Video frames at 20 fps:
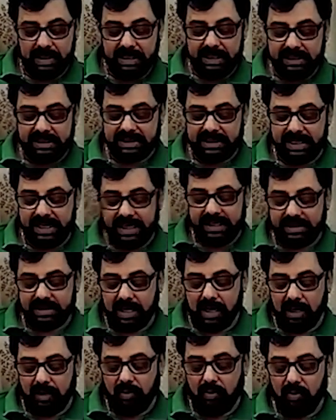He
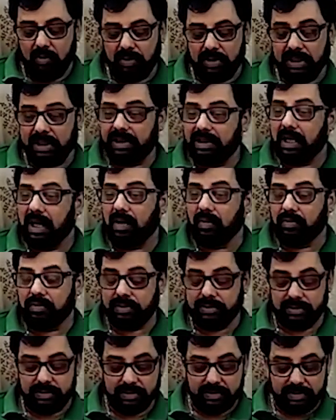stayed alone in the
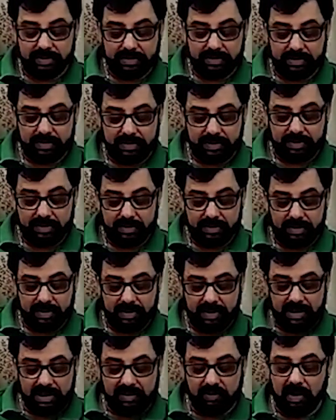house.
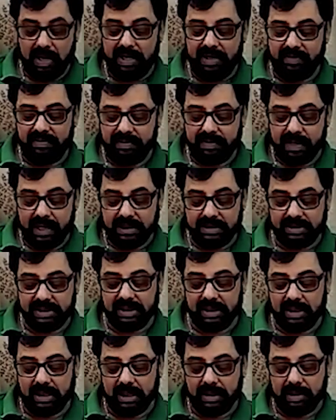His wife and
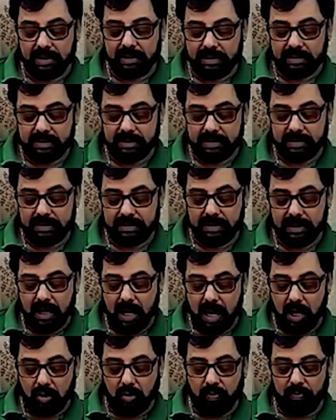children
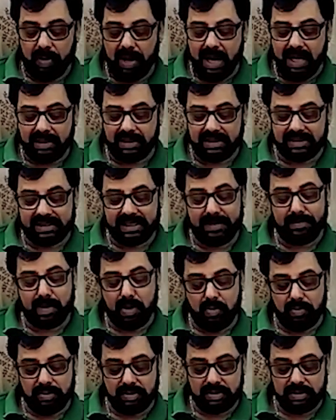occupy the same
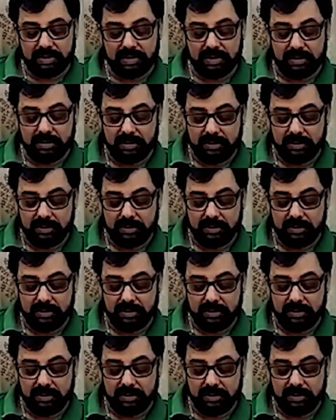house.